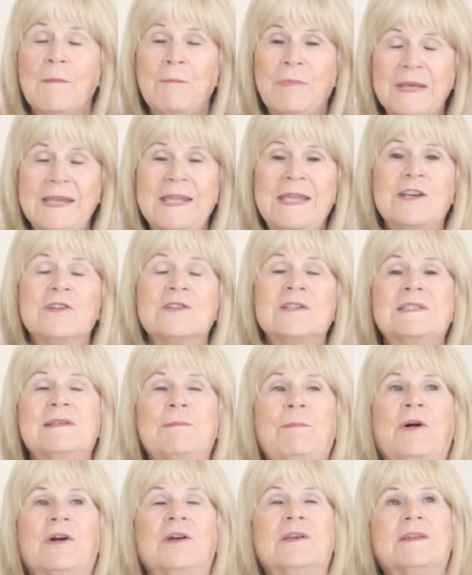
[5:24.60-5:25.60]
But here's the
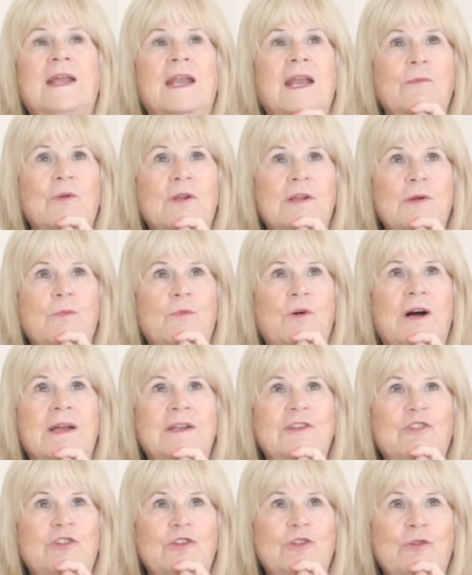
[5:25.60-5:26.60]
part that I really
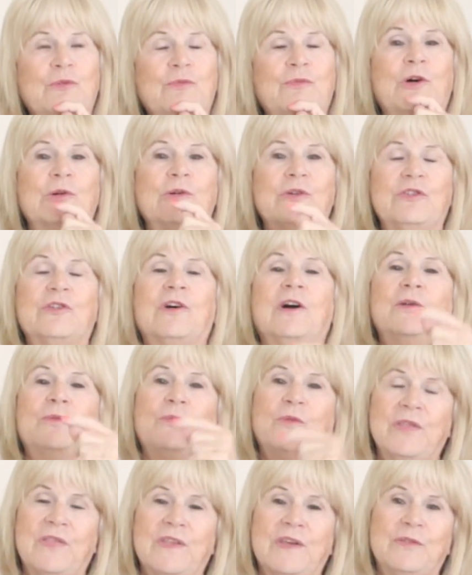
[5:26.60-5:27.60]
want to focus on
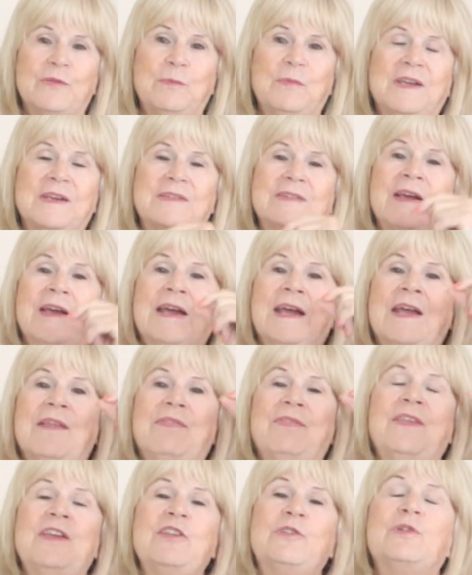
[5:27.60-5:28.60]
with this, because
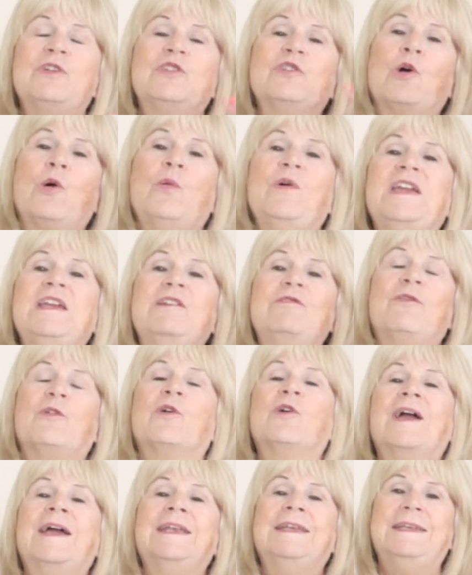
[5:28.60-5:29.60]
this was Queen
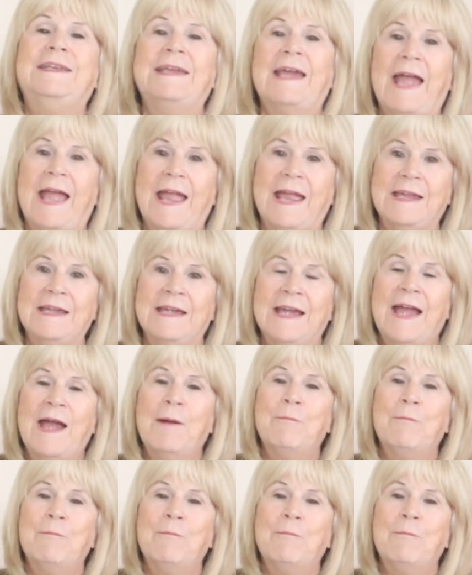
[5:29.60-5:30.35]
for a Day.